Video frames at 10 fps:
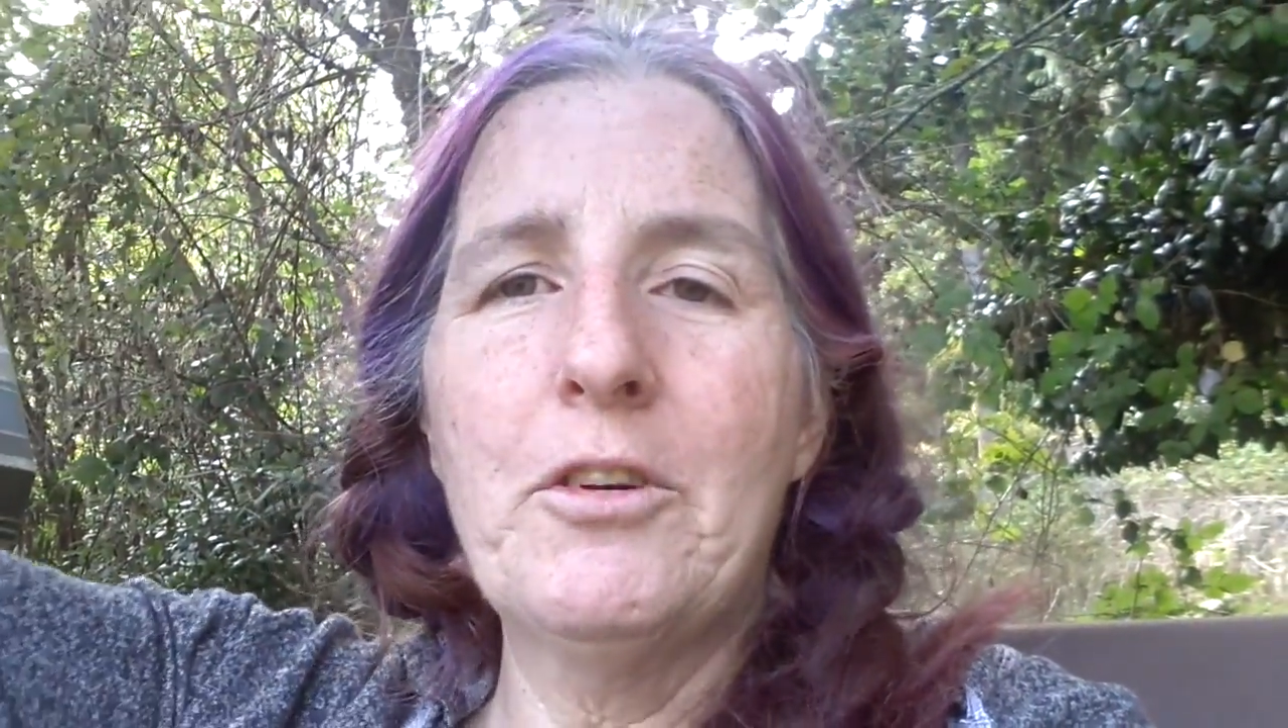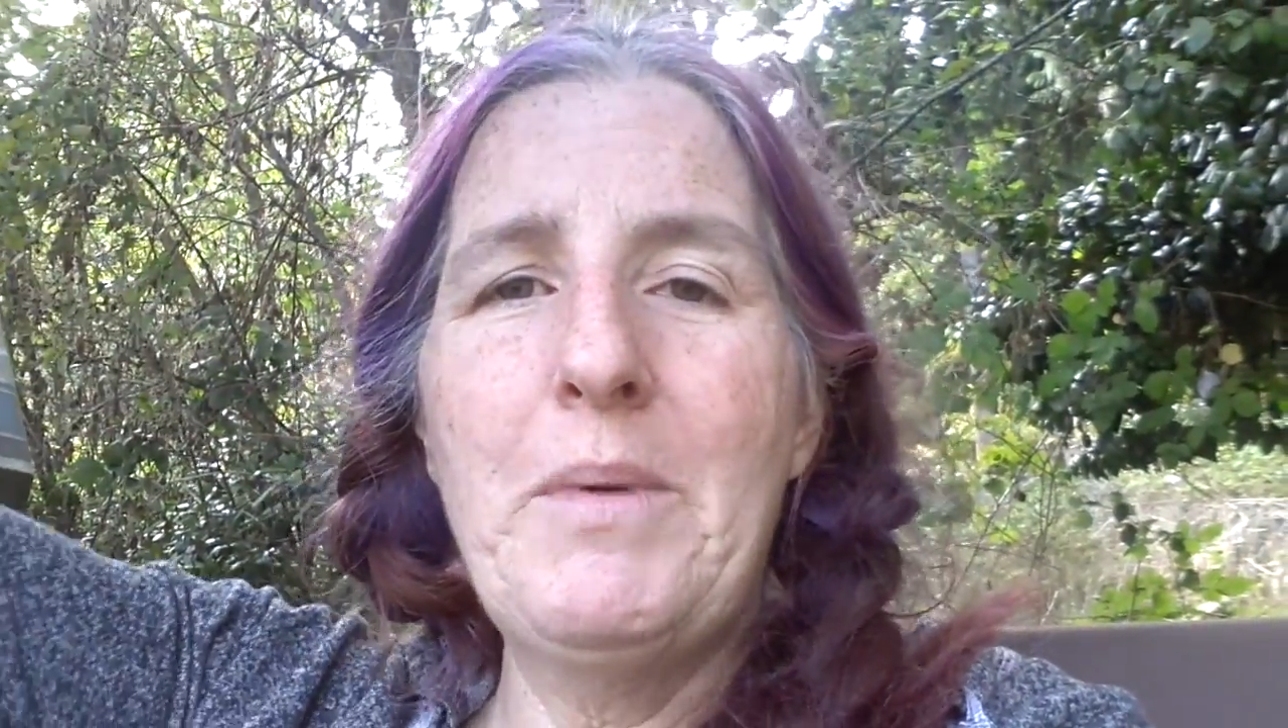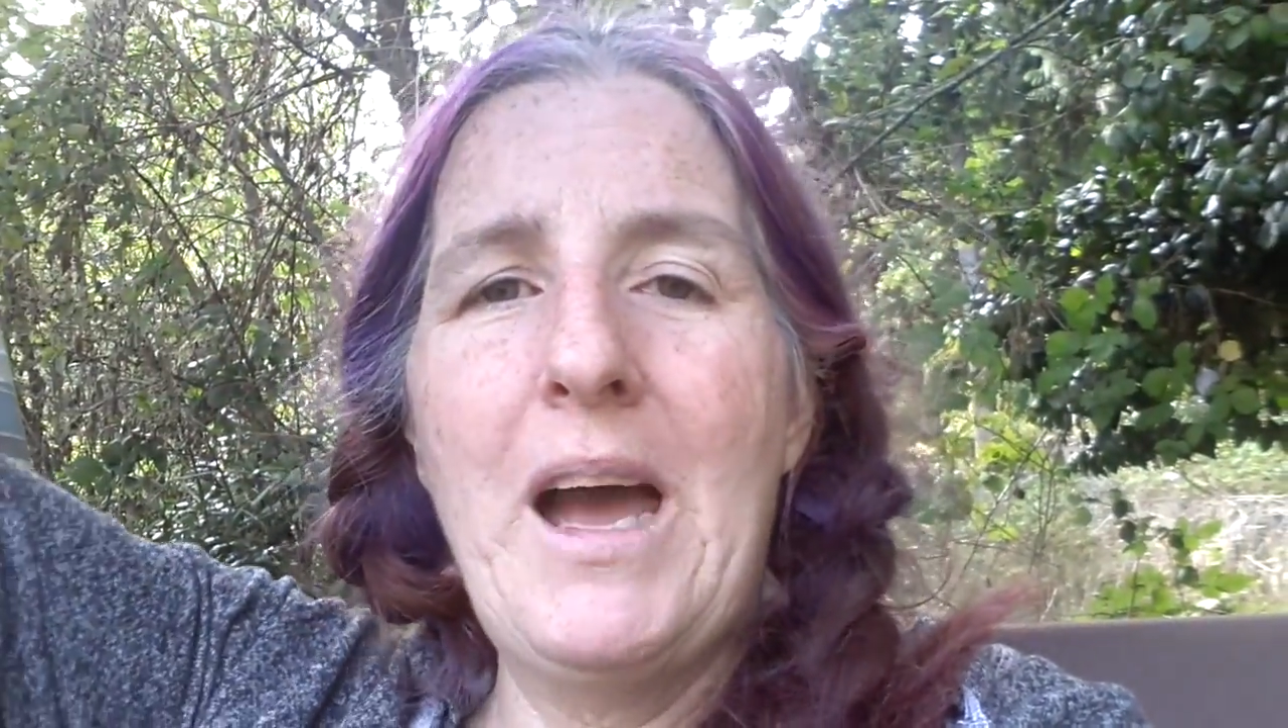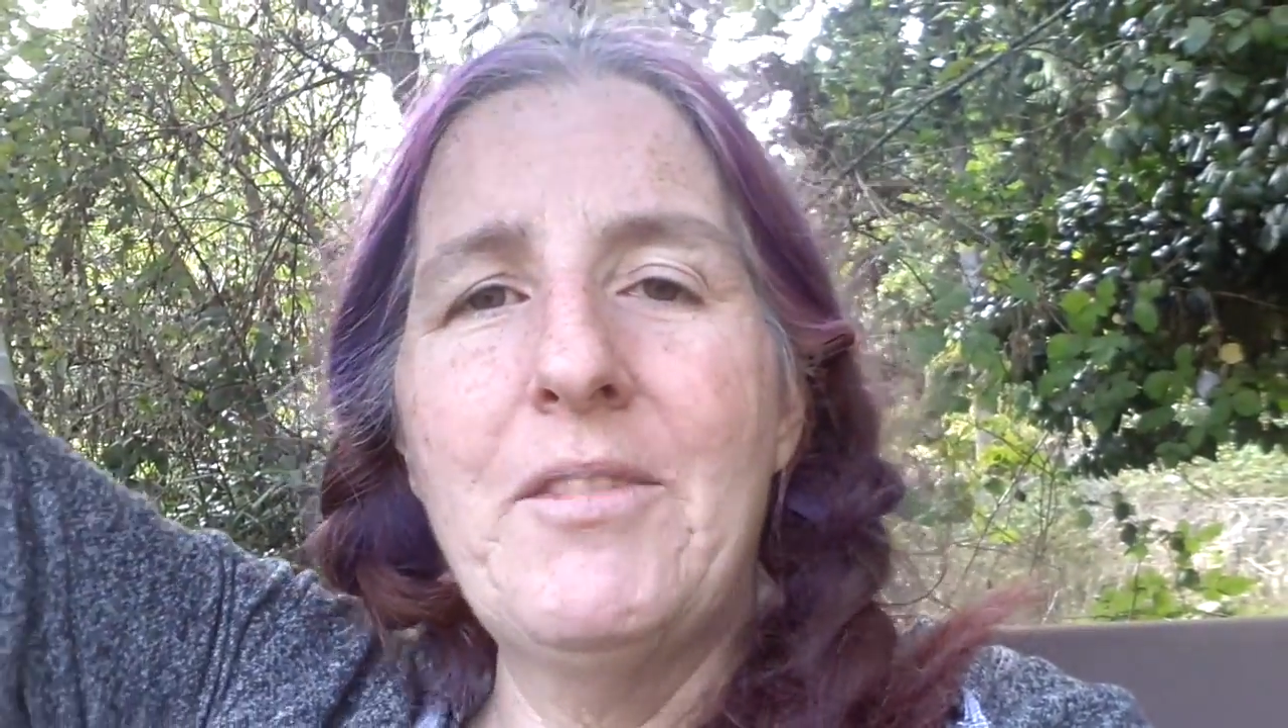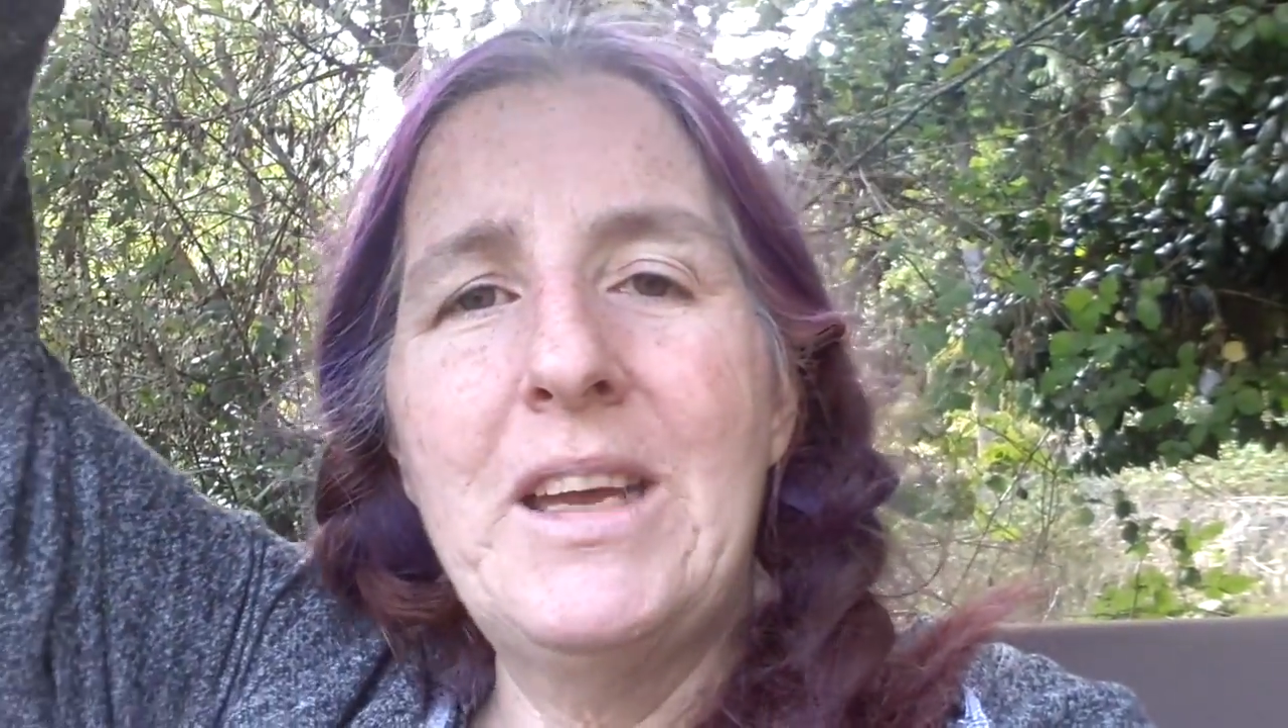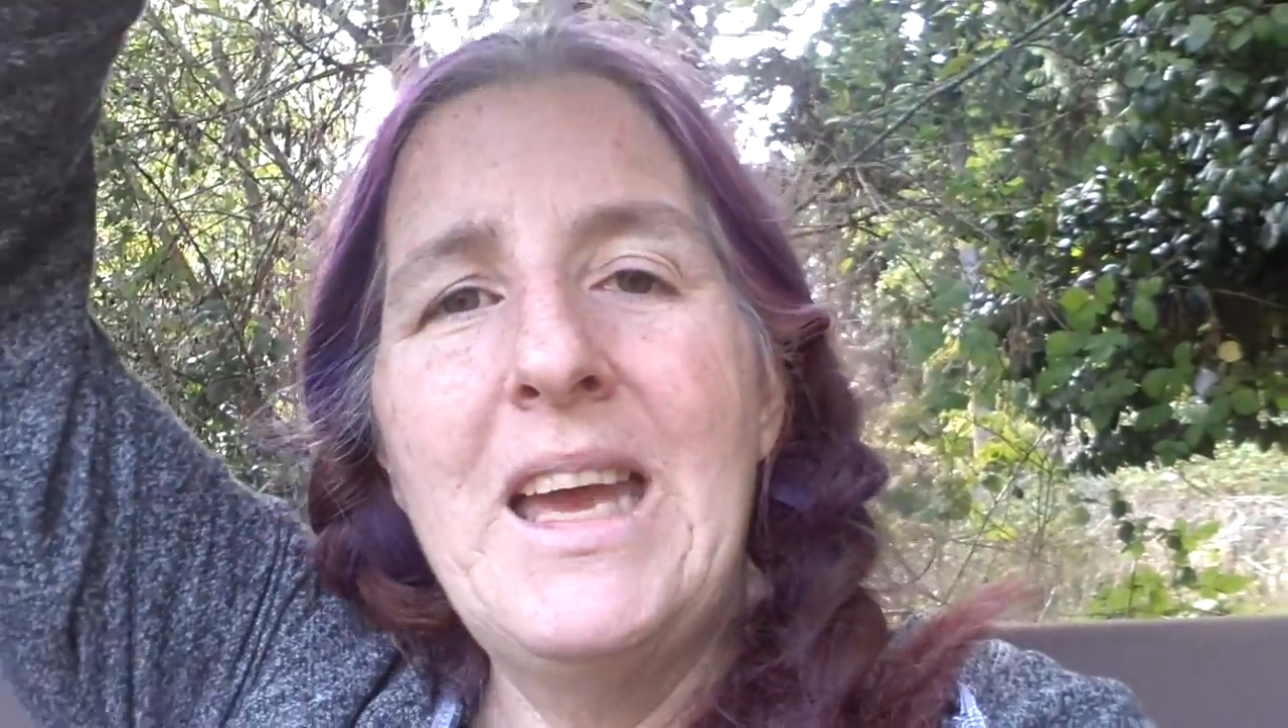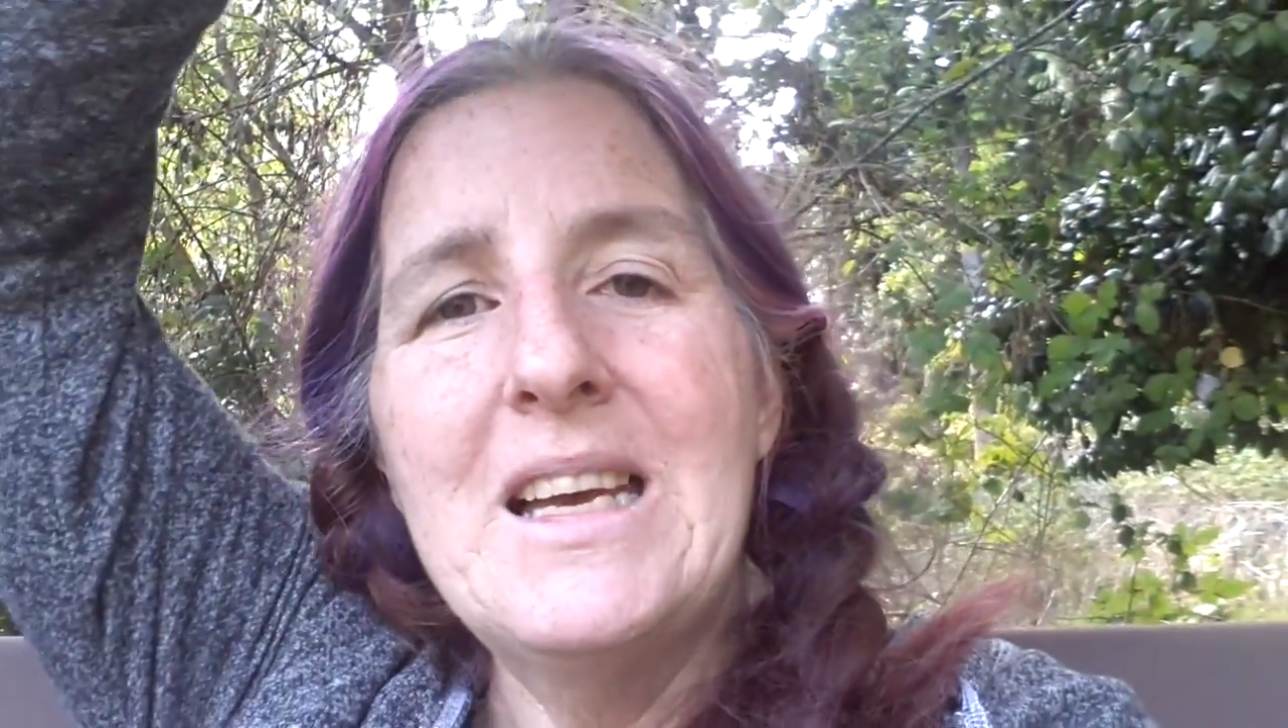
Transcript: from having